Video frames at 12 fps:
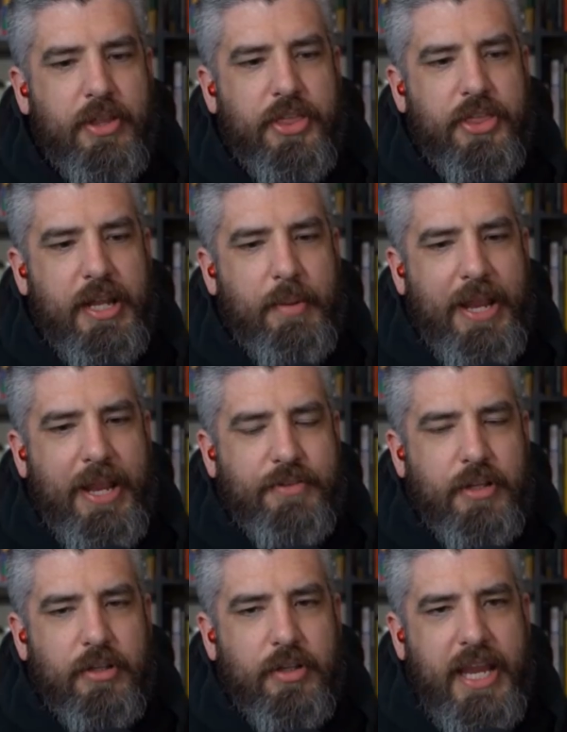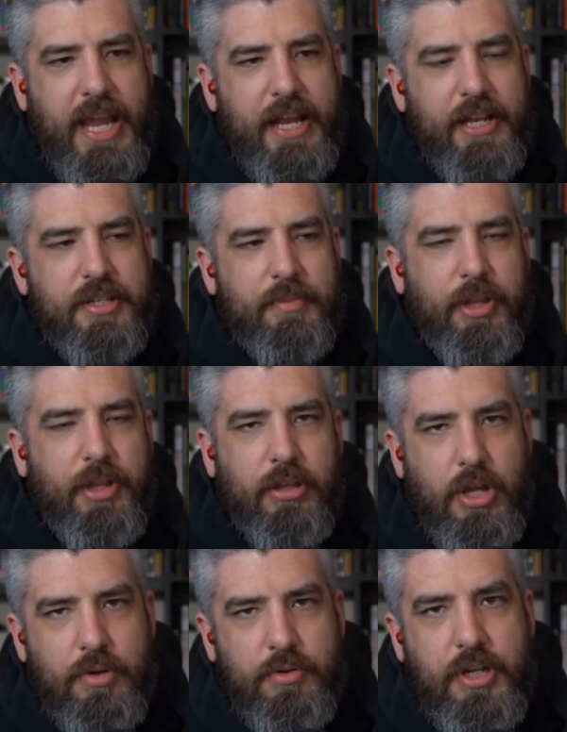the thing that we have to look at is some of the
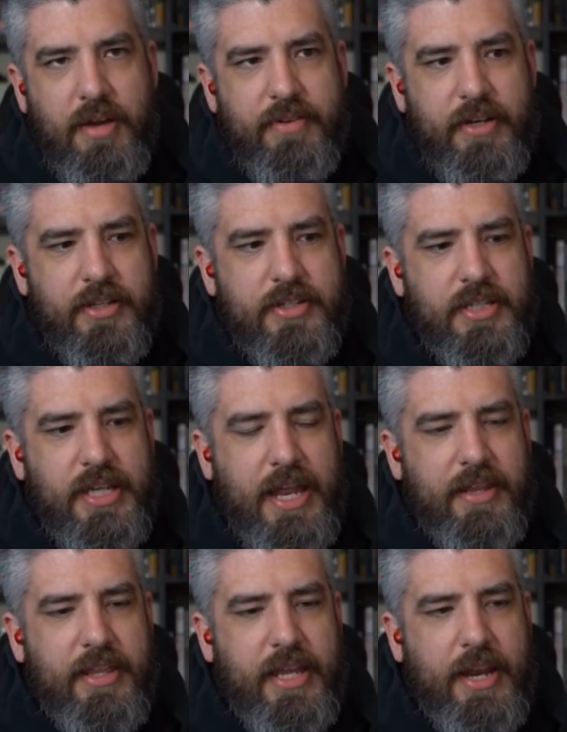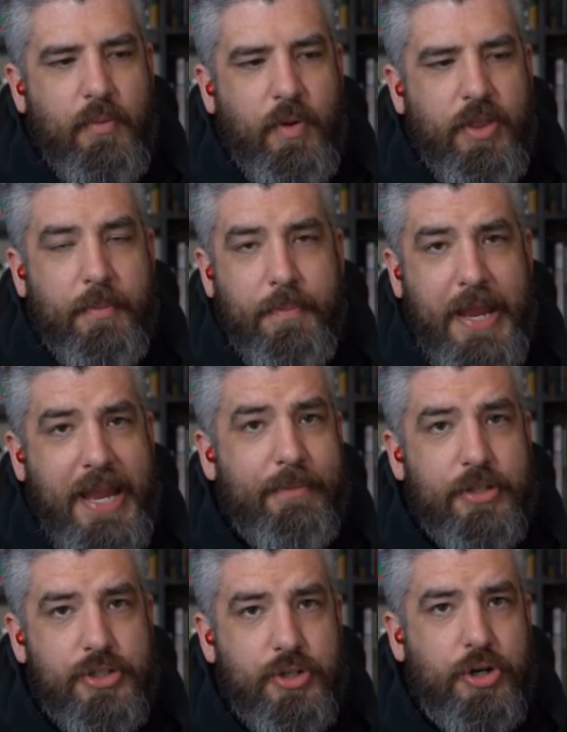loan covenants, and then when the
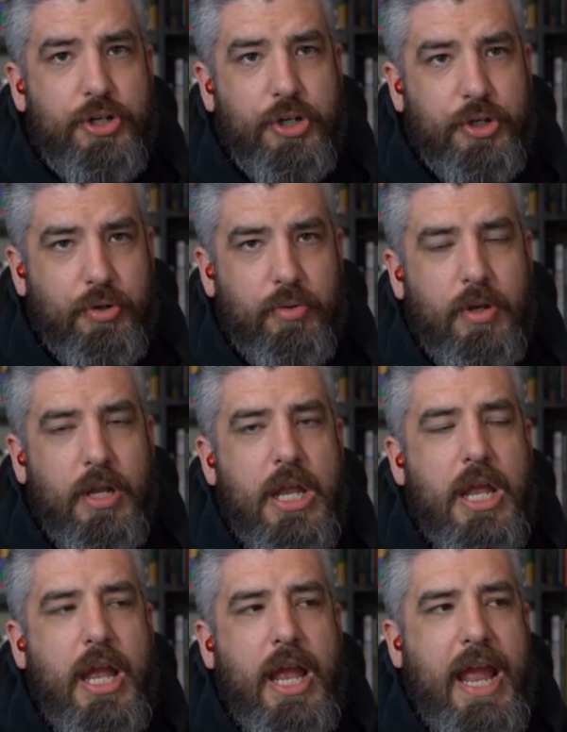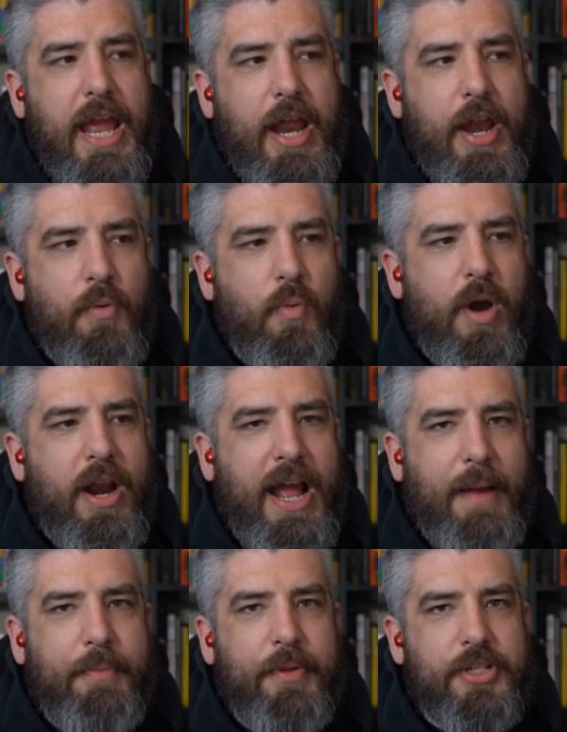payments are due, and what
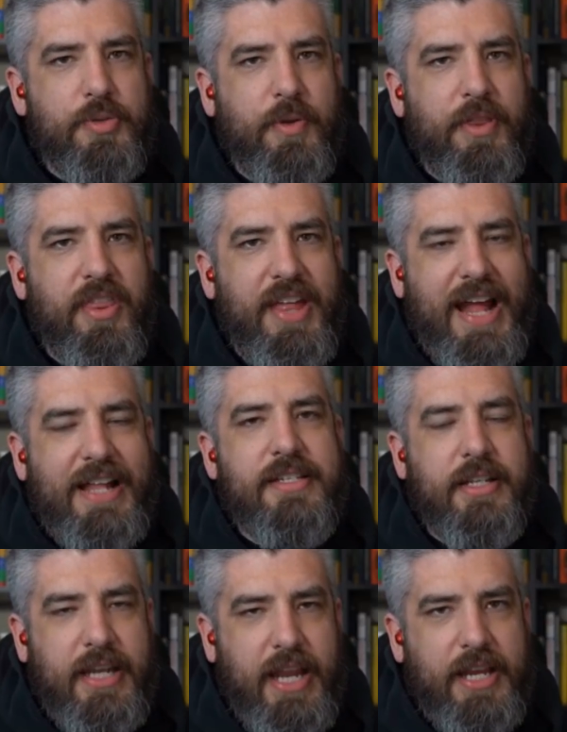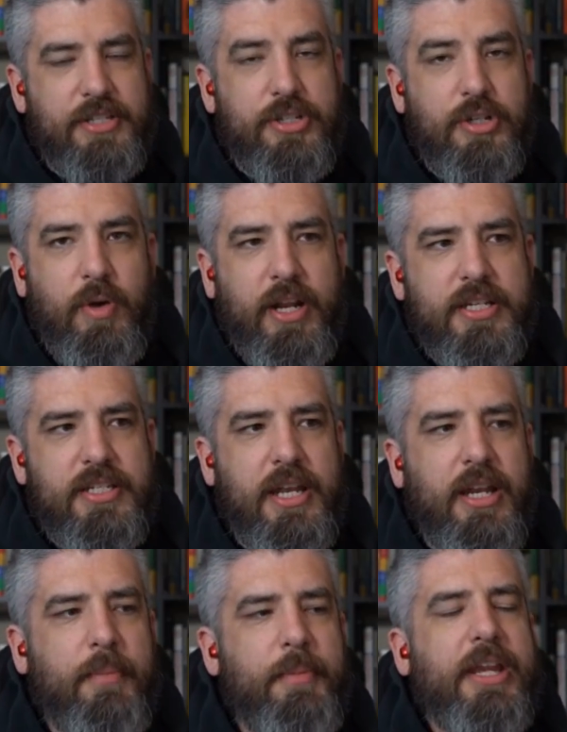happens when that's the case? To what
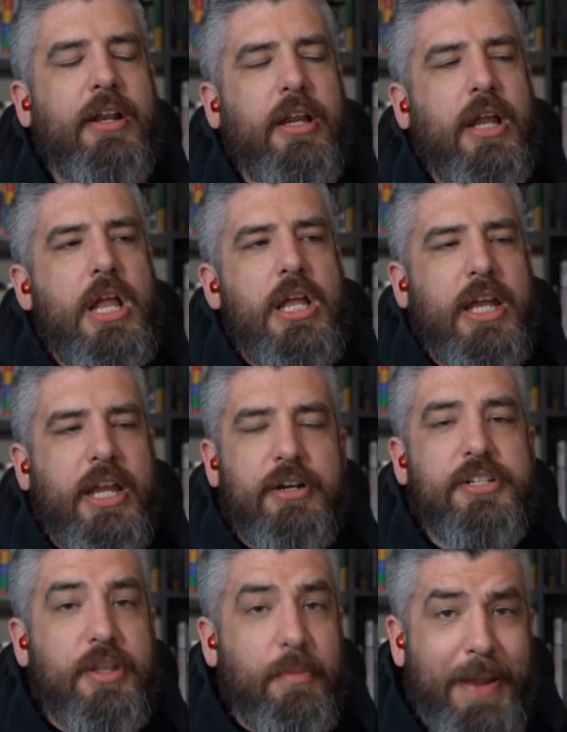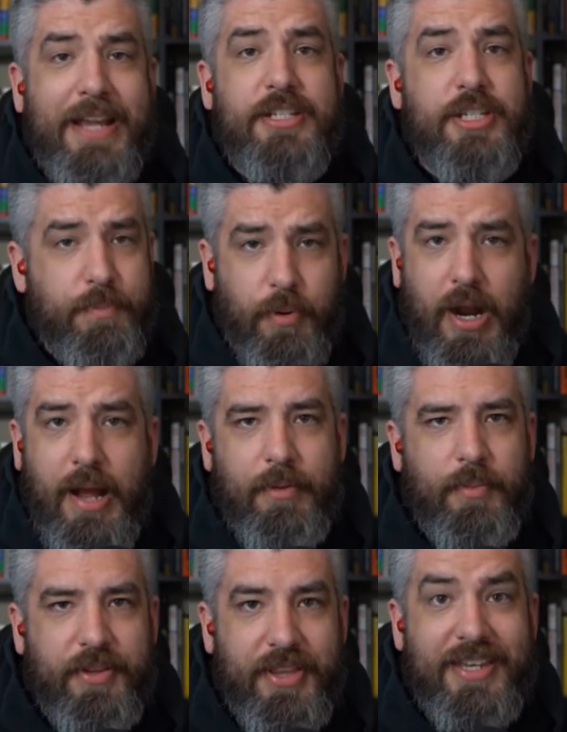extent? I mean, here's the basic
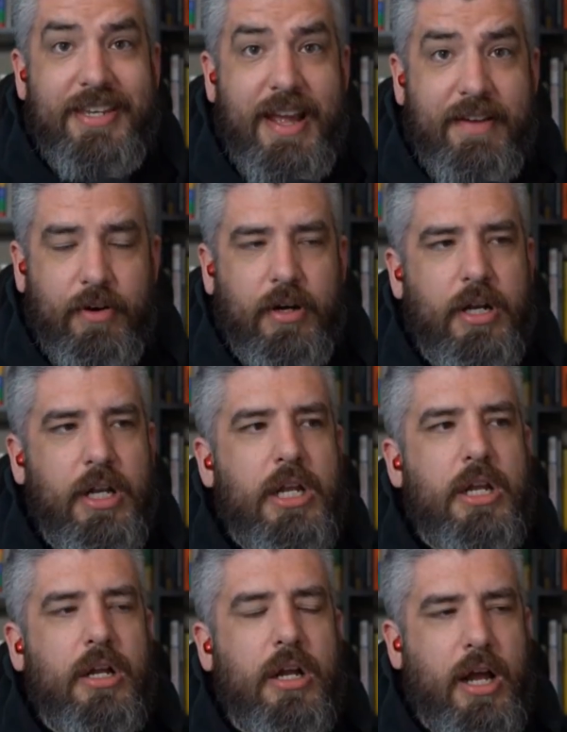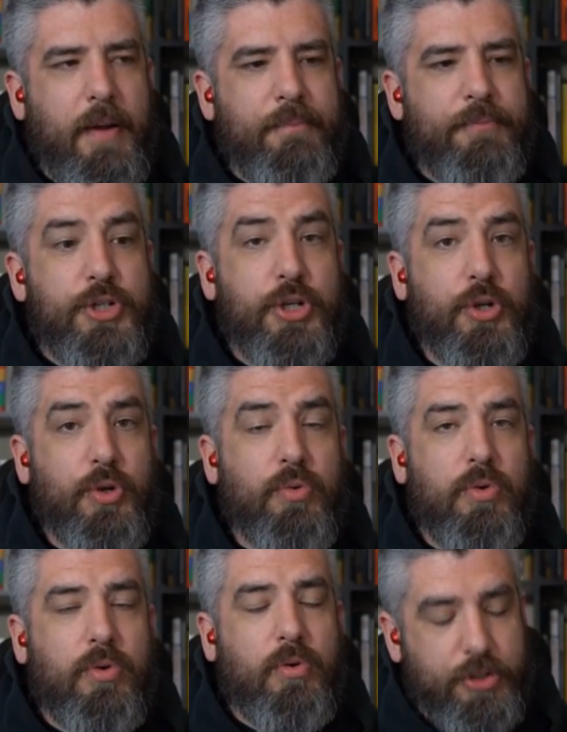problem with Endeavor. Um,
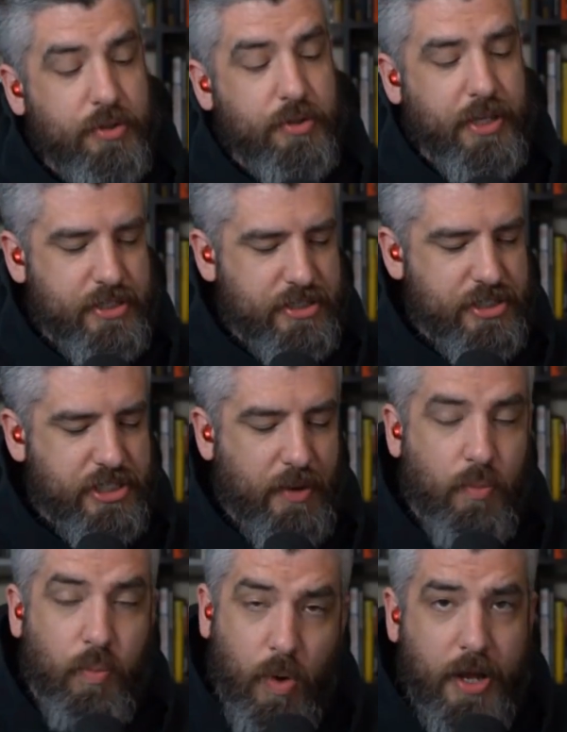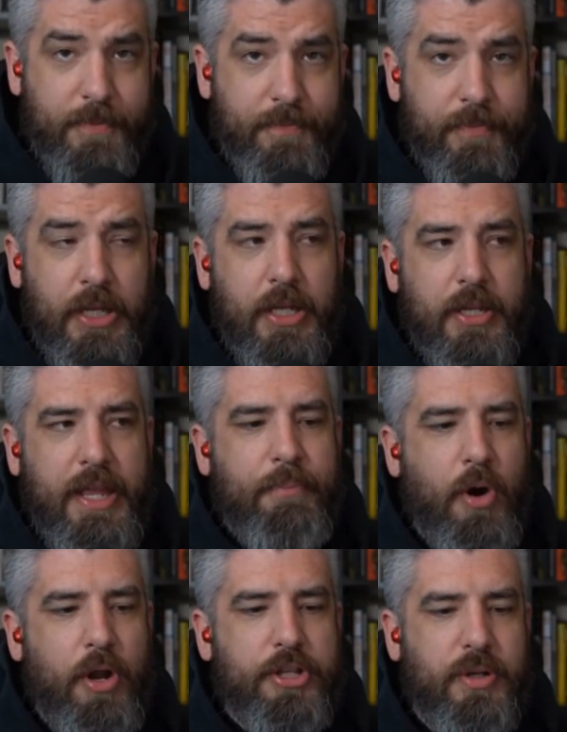two or two things I should say. One, they
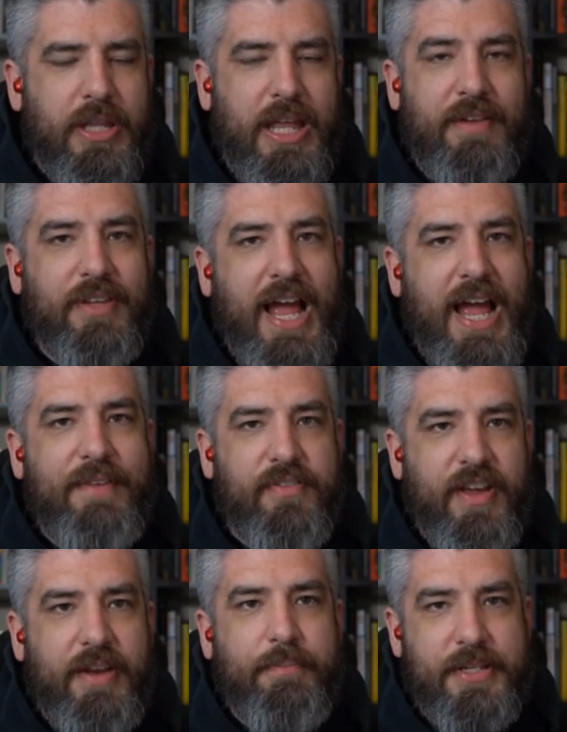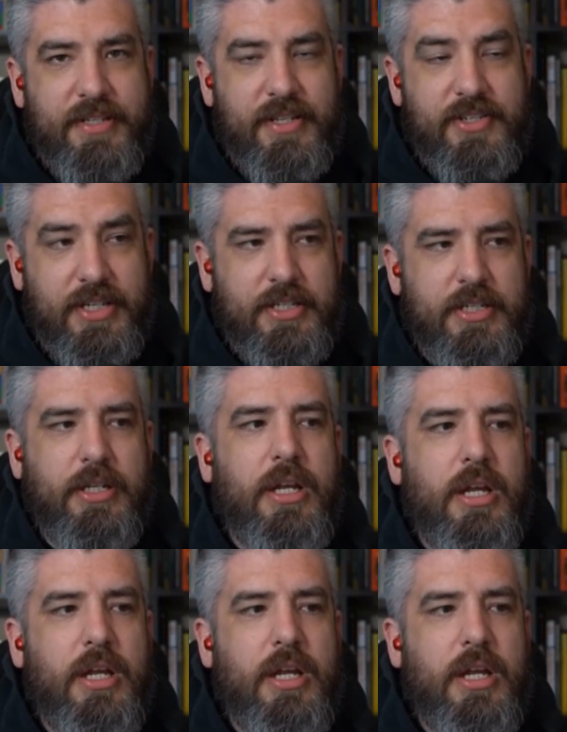bought into a lot of live event businesses.